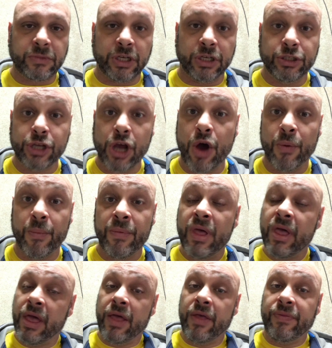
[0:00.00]
So
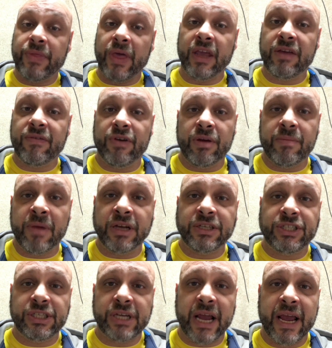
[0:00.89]
thank you very
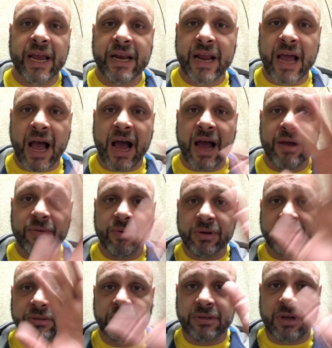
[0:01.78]
much, and I
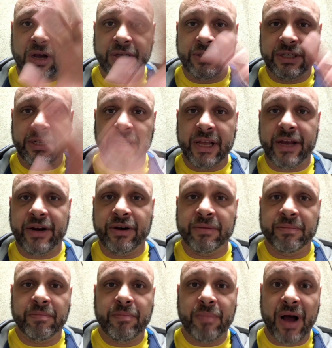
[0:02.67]
will talk to you
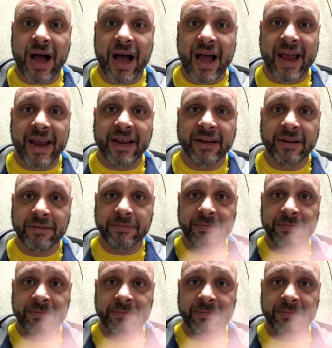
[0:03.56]
later. Bye.